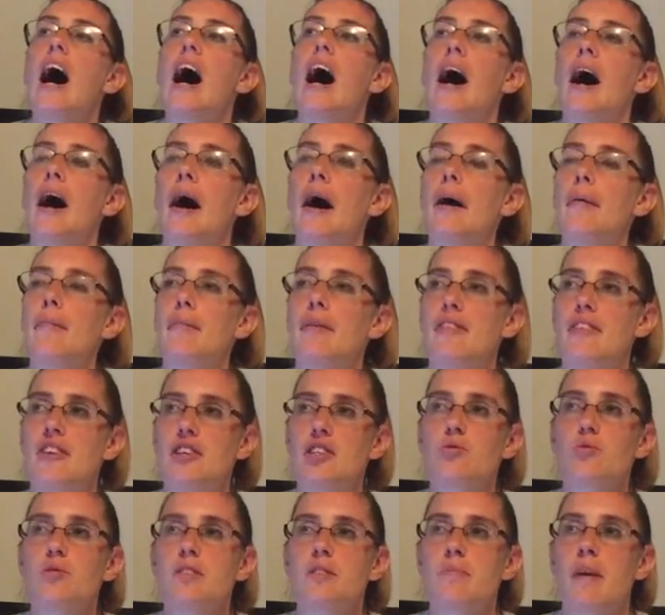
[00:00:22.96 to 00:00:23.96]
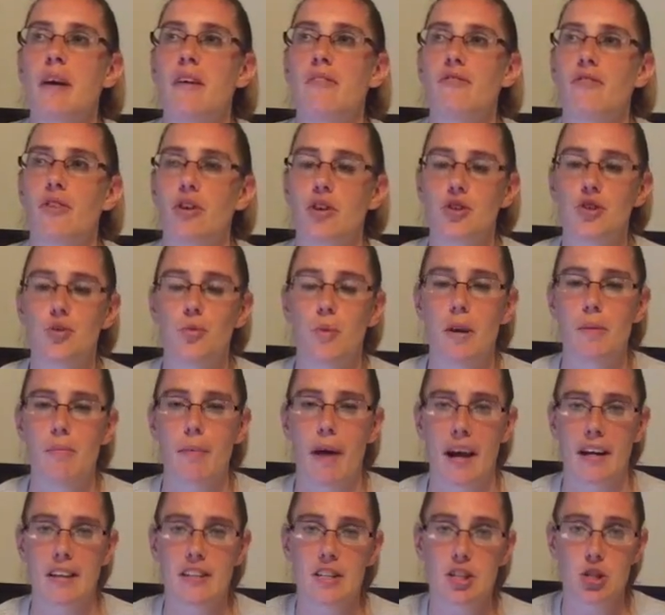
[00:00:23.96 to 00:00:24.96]
Um, this was my first week
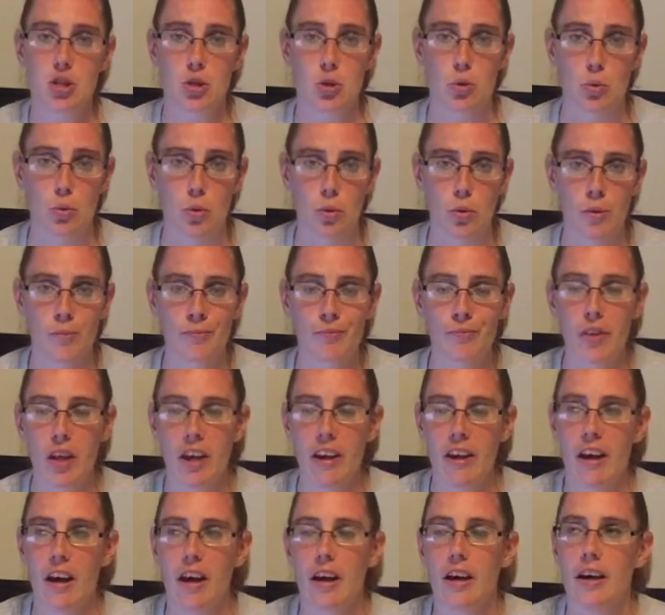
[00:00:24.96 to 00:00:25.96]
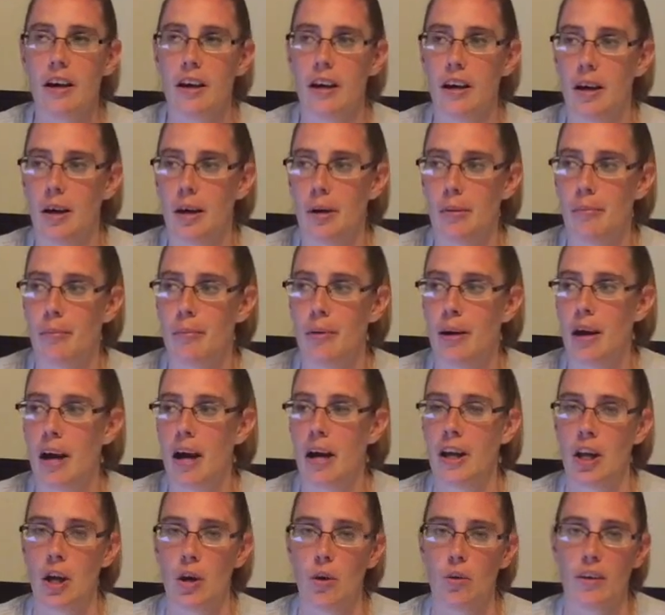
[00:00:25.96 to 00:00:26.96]
back to school. Um,
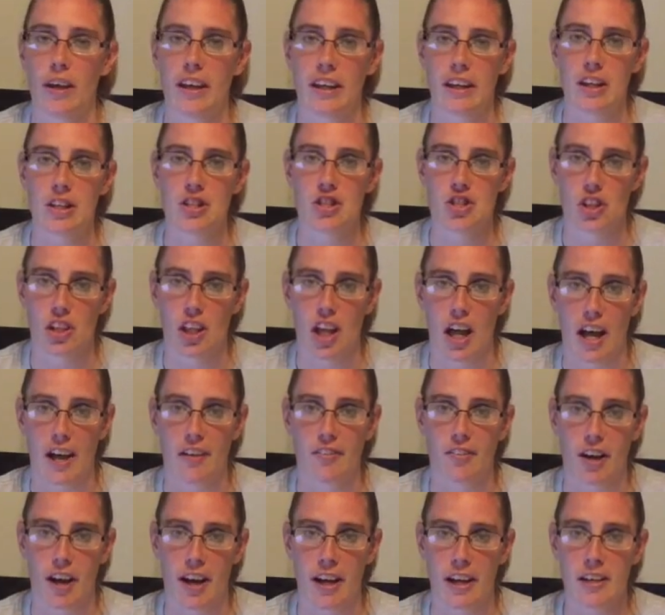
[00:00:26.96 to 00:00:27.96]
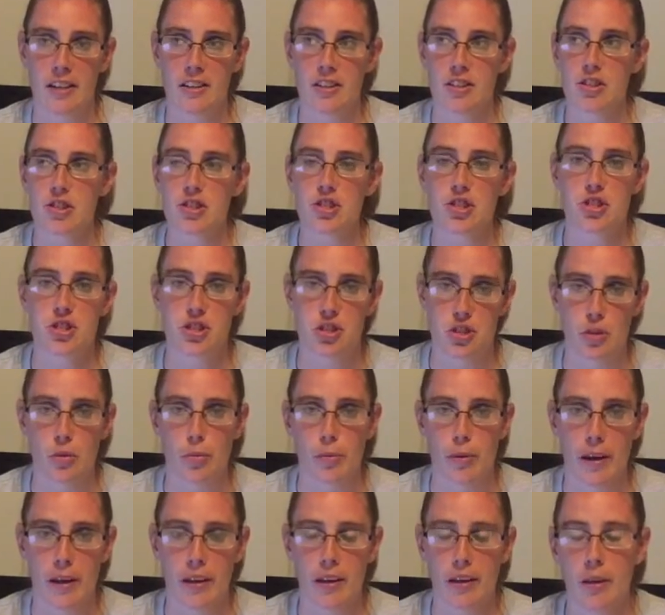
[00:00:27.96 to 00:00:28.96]
I know, like in July, right?
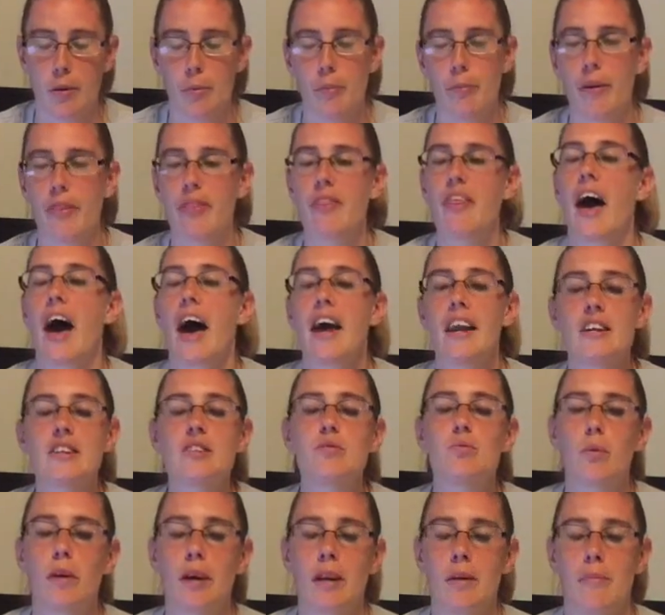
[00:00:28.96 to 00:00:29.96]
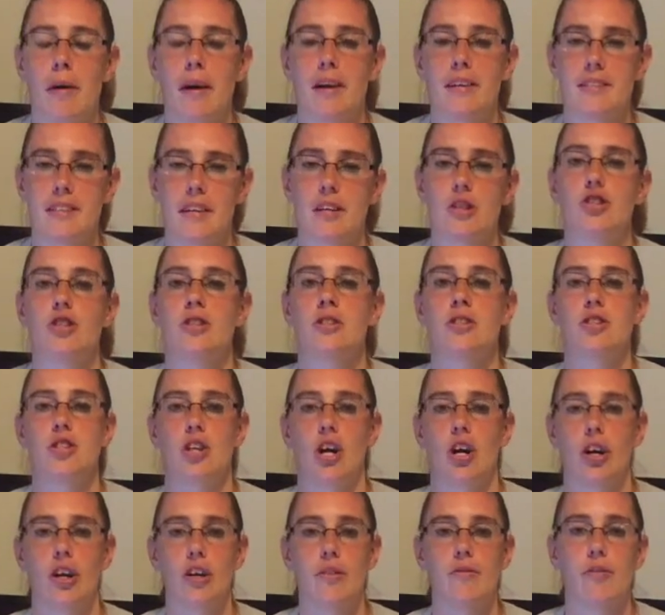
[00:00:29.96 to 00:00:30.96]
Stupid. But that is when my session
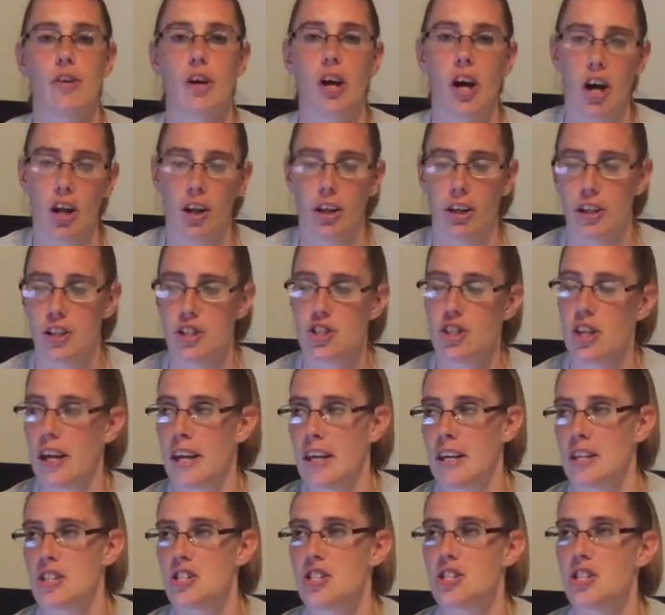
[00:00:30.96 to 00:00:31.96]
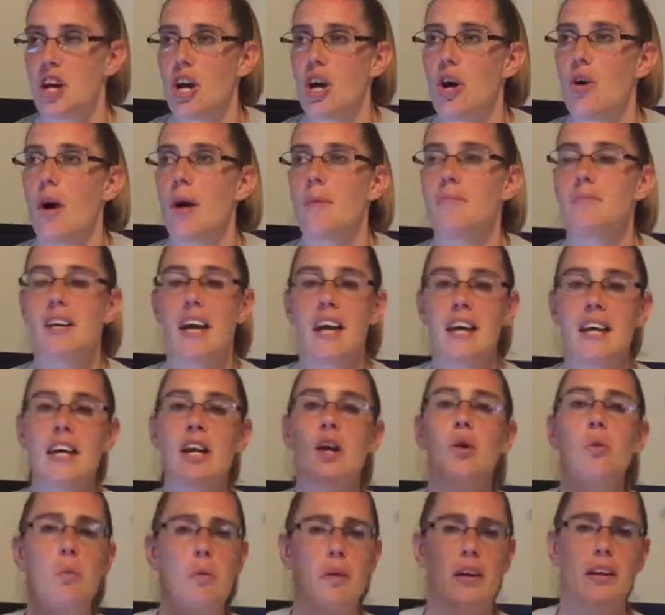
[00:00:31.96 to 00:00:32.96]
started for college, and so I'm
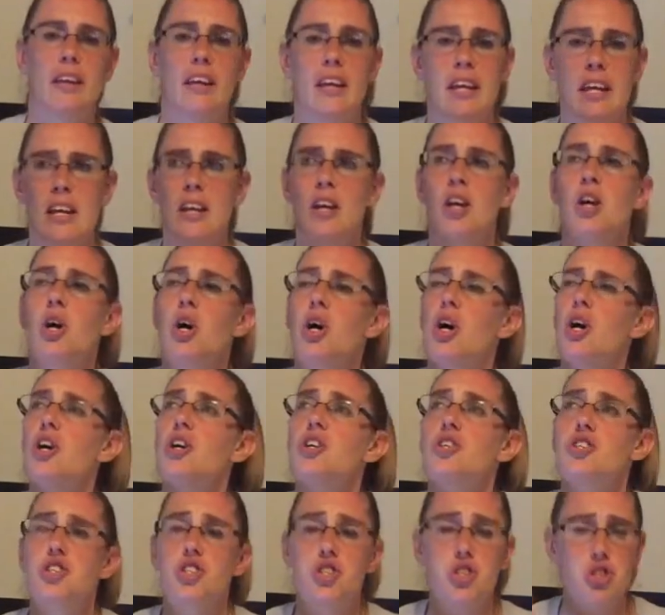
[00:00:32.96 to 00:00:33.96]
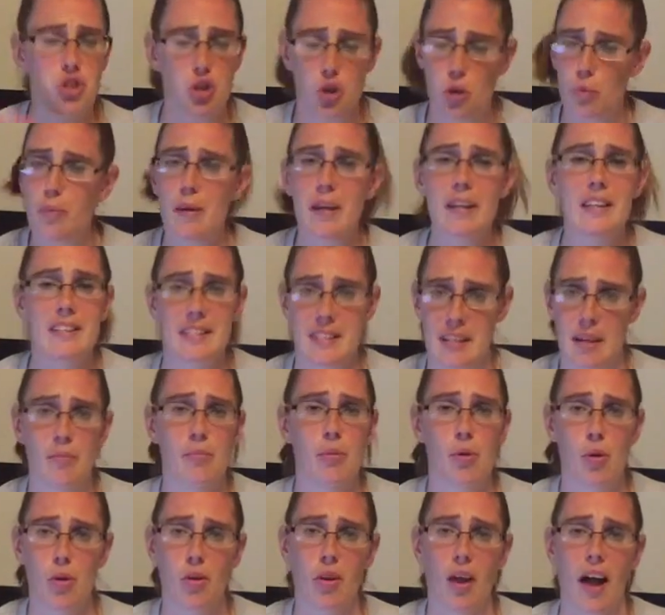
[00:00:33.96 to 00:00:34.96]
taking a really stupid,
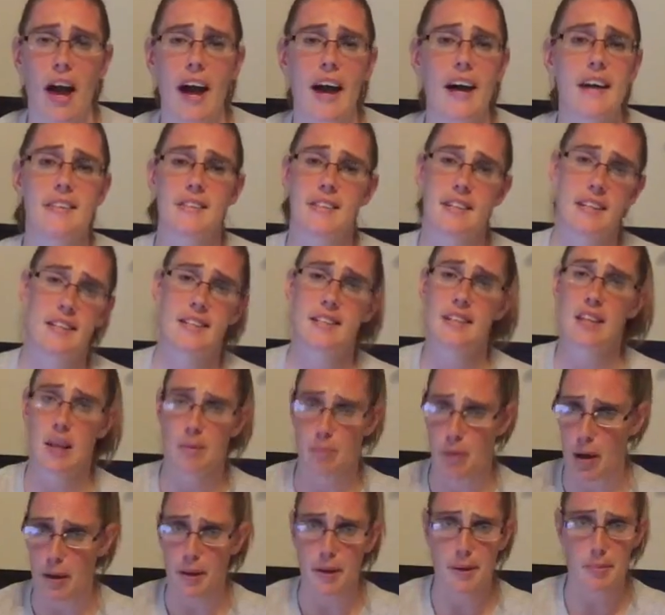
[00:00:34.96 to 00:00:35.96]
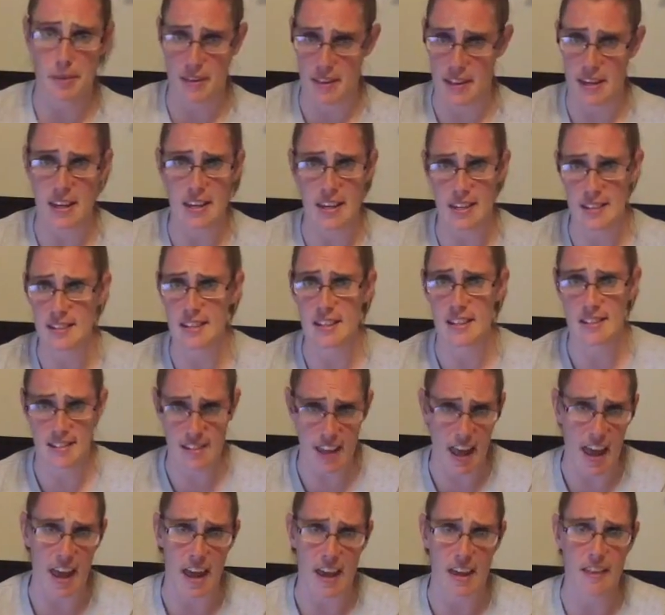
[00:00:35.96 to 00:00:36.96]
simple class. Like, it's going to probably be the
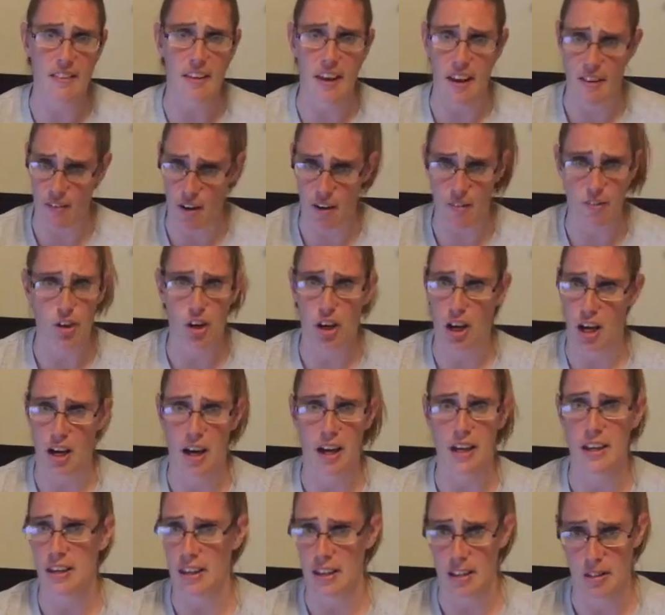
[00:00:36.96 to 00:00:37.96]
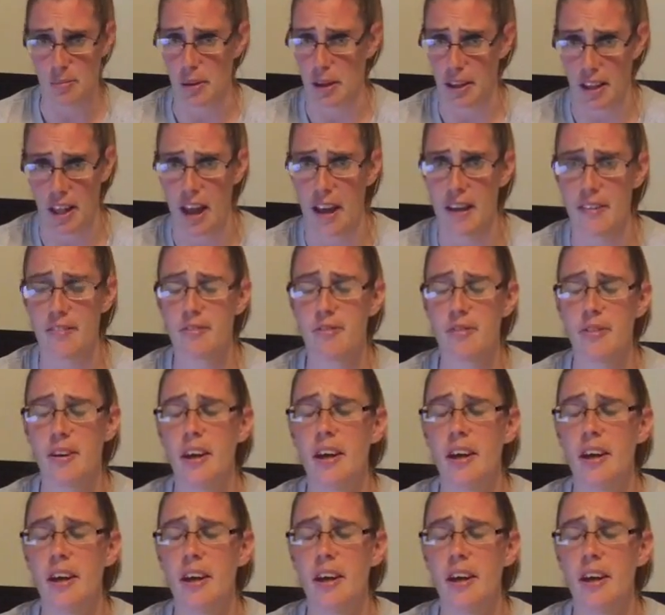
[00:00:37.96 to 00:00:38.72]
easiest A that I've ever got in my life.